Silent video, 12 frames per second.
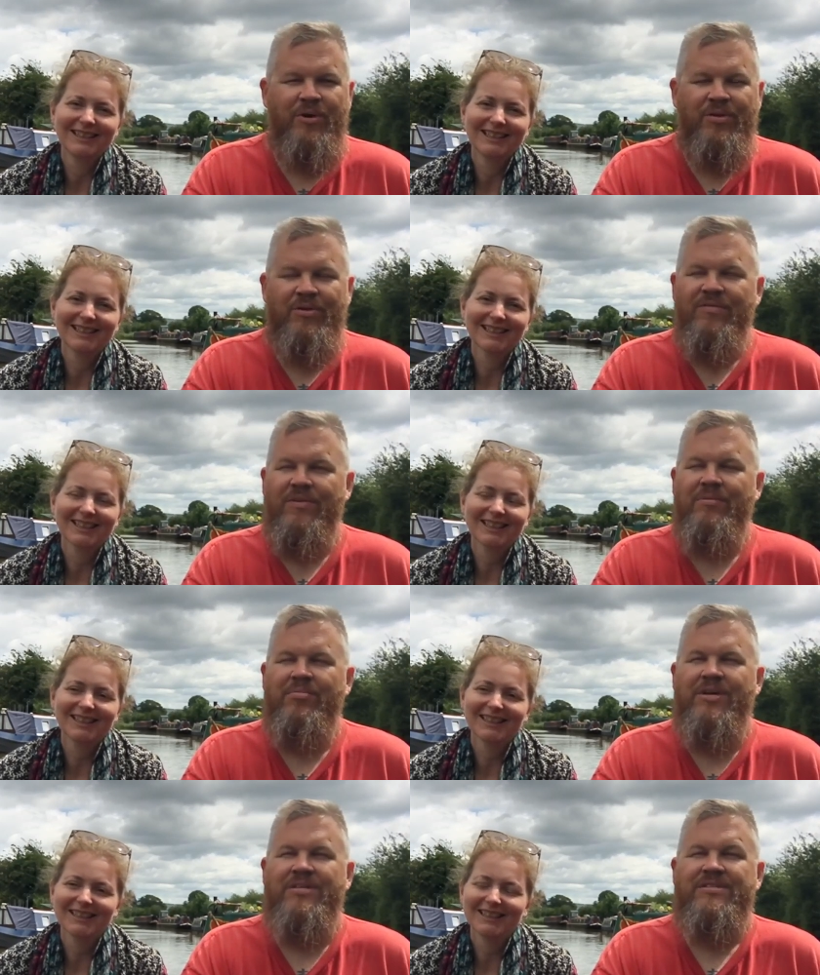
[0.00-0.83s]
Speaker 1: all over the
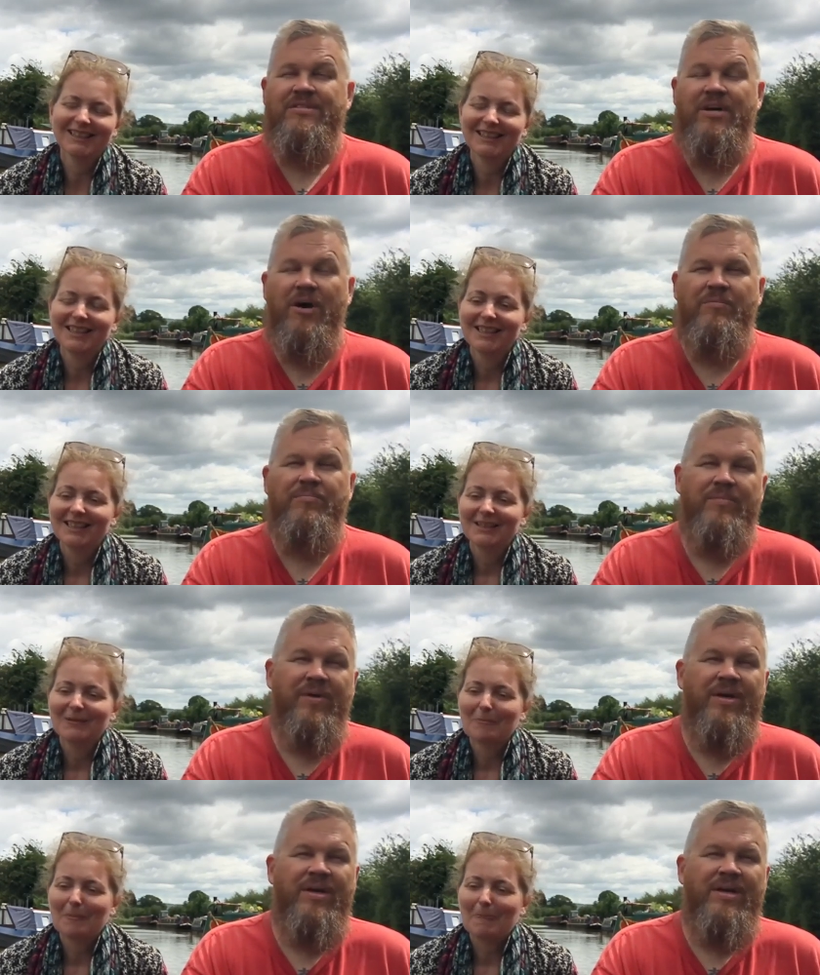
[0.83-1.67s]
place. So,
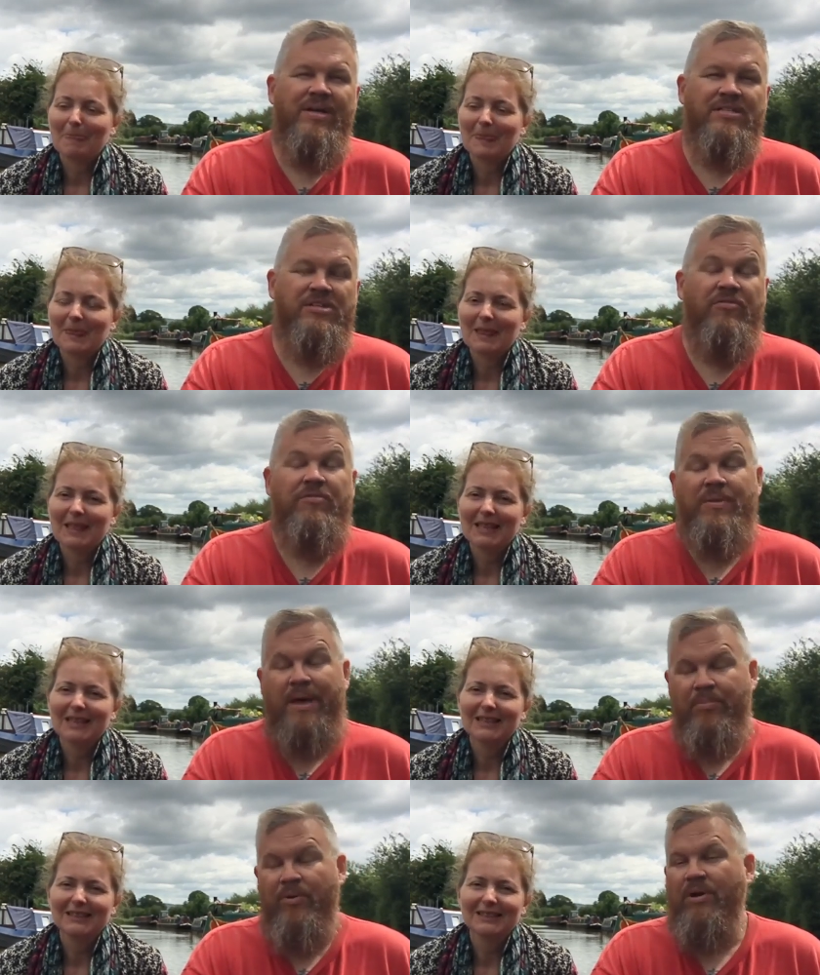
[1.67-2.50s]
so from
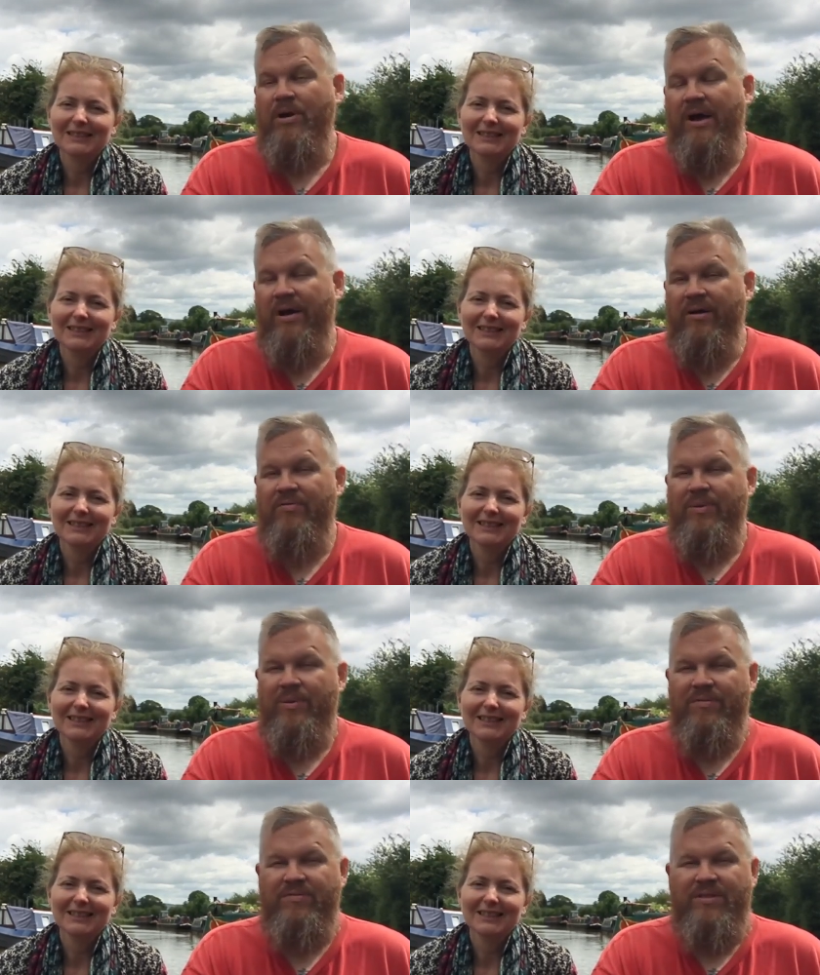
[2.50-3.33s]
that point on, every
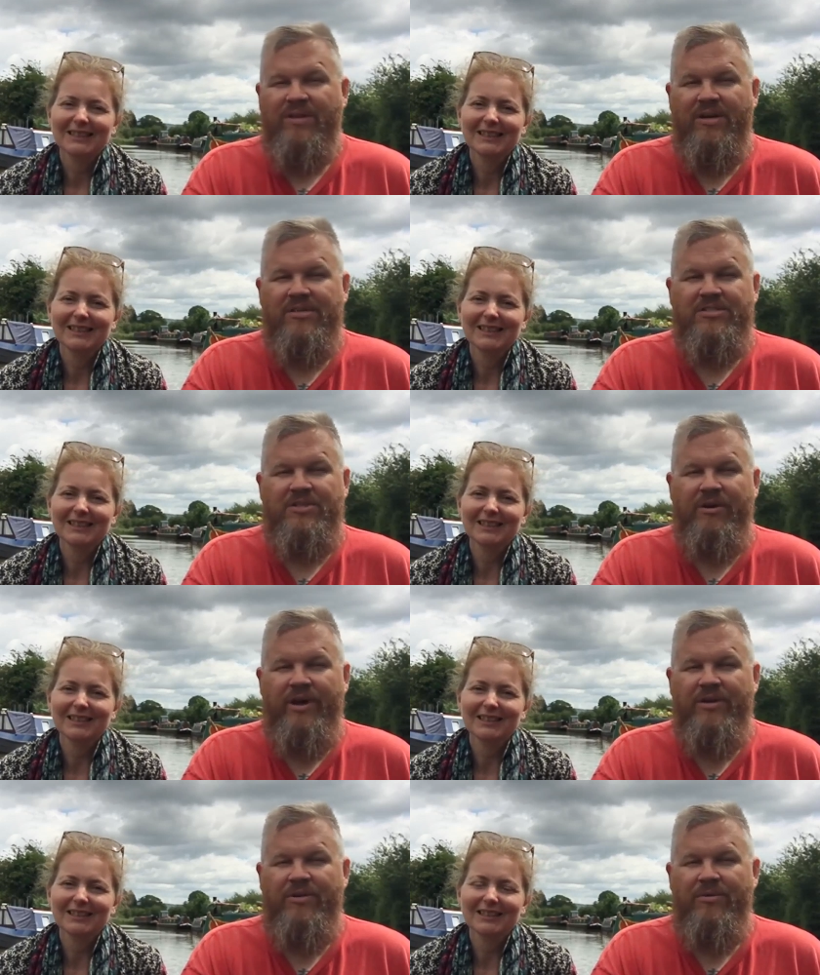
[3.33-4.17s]
one of the locks
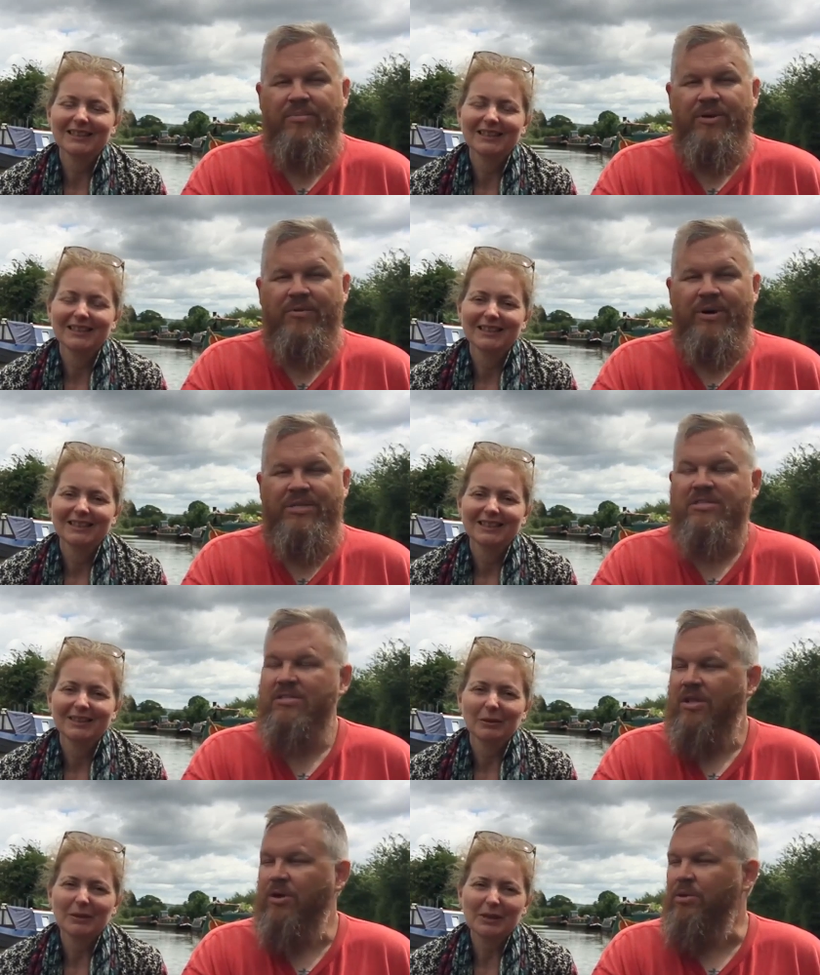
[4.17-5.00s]
Joe had to open quite
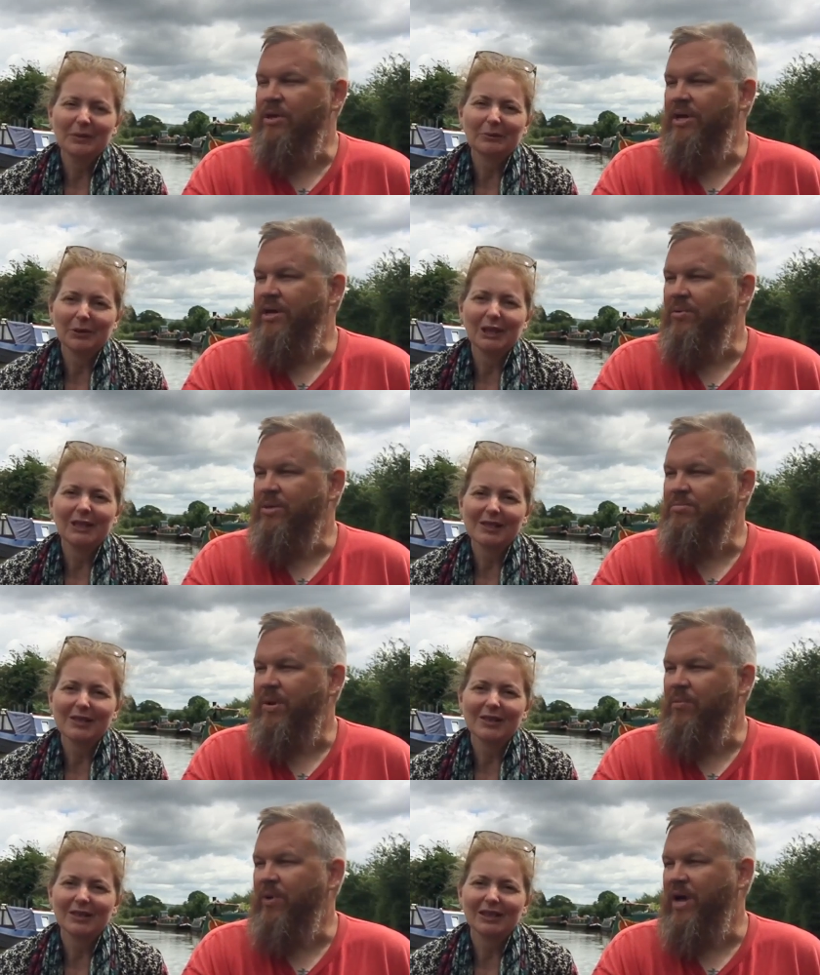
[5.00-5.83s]
slowly,
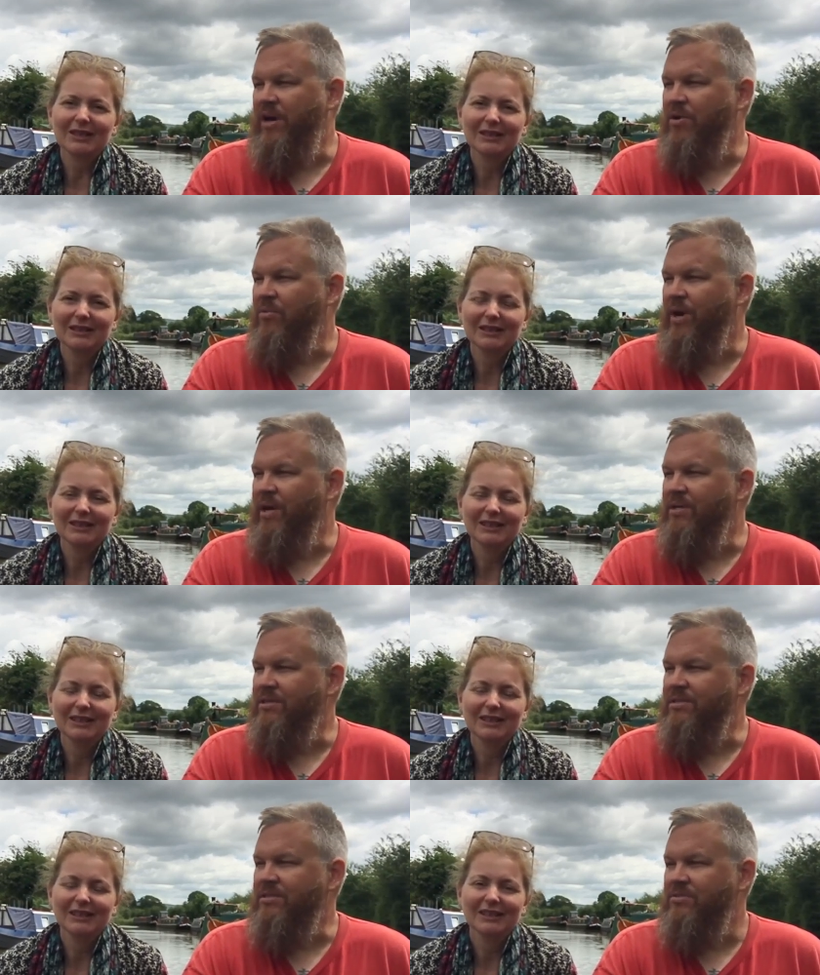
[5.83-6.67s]
which meant we had to
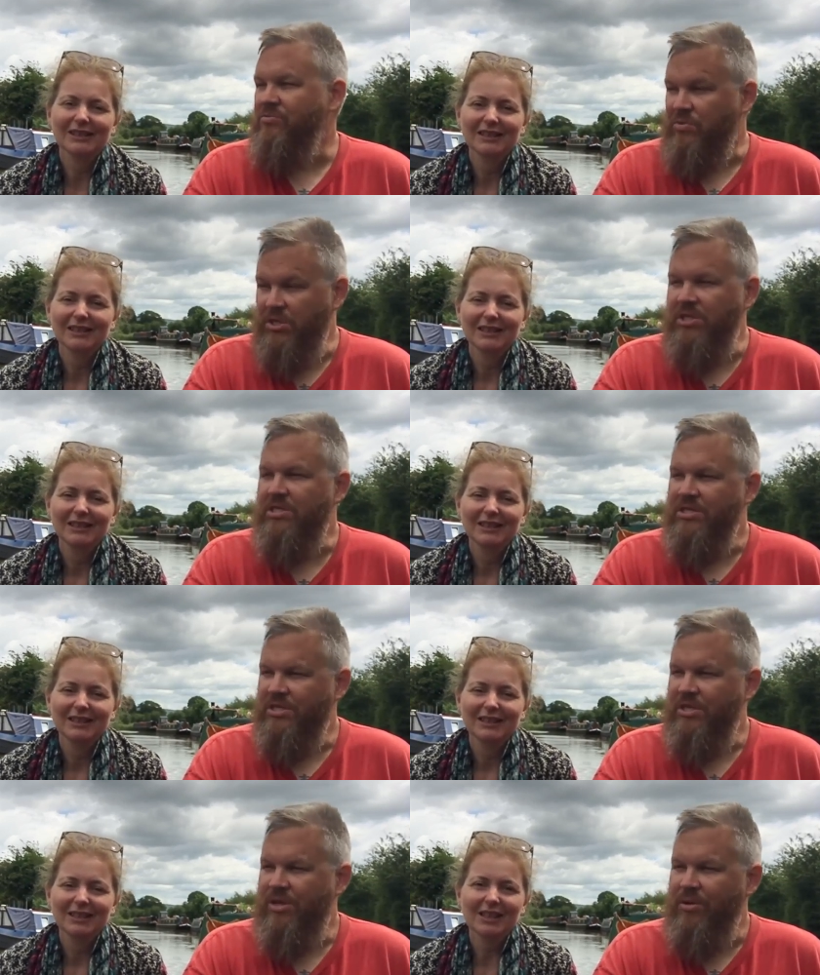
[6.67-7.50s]
raise
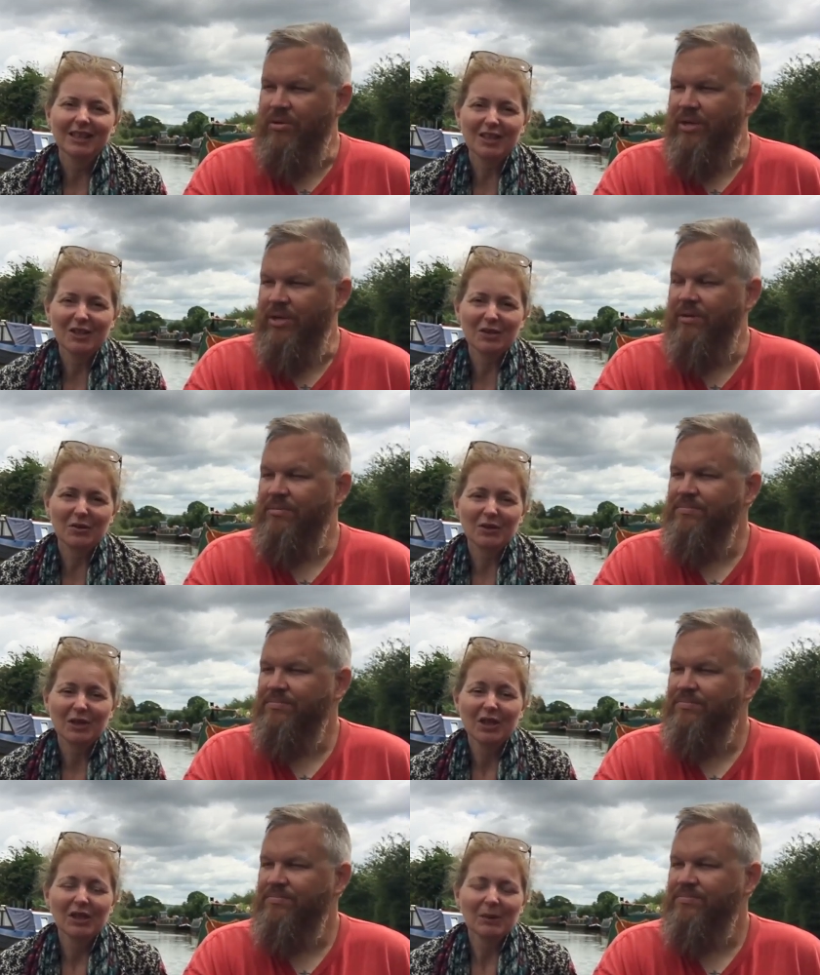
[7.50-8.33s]
really slowly. Like I do,
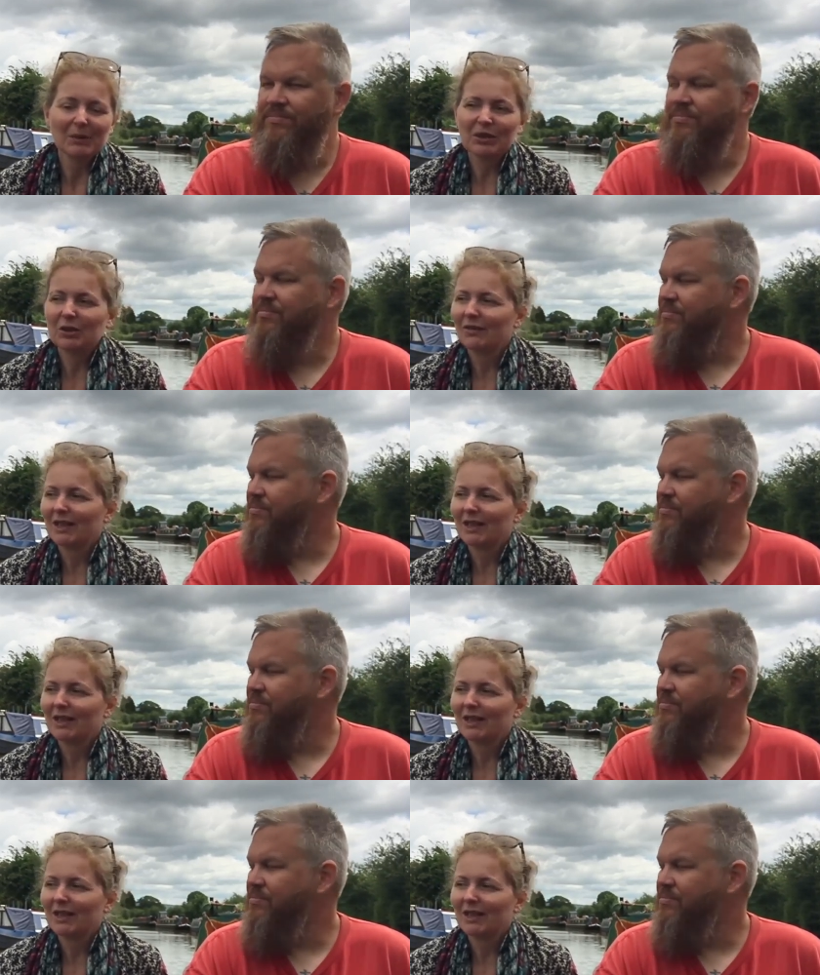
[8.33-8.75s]
when you